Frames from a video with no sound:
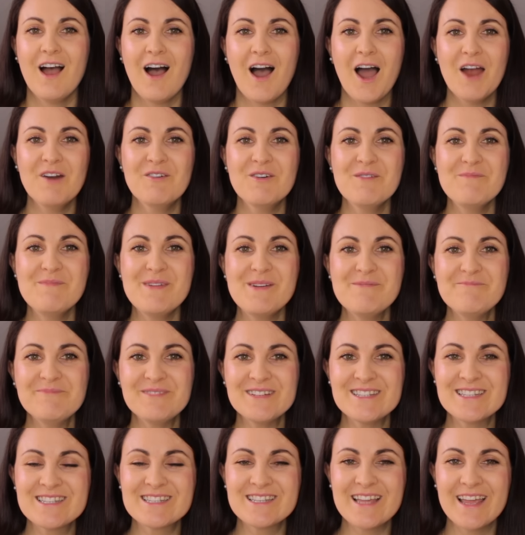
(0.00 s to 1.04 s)
I
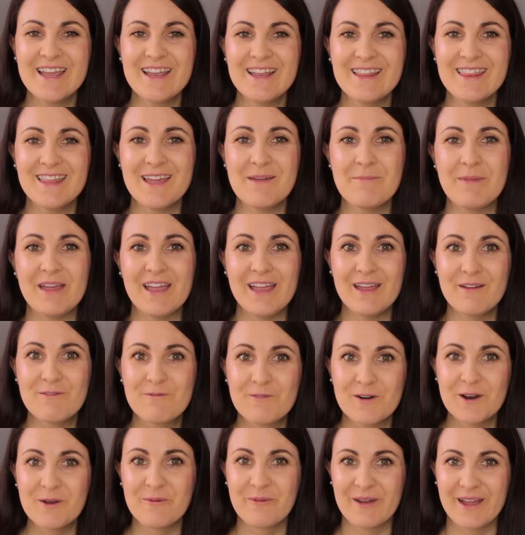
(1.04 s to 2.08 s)
remember seeing them
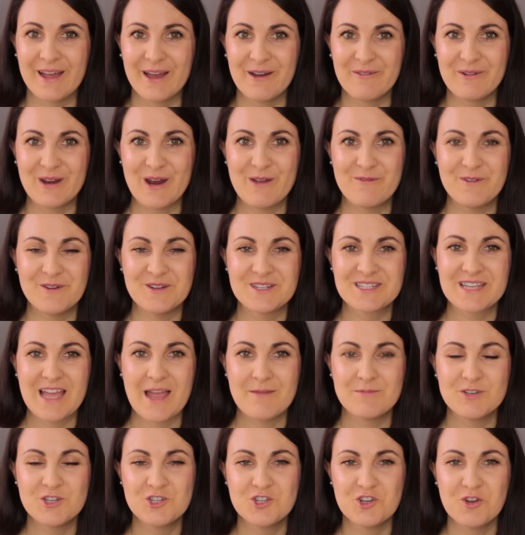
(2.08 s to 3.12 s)
everywhere when I first
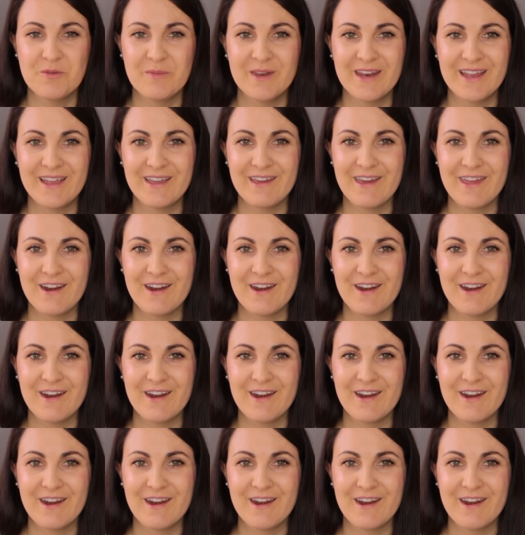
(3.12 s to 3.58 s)
came to Germany,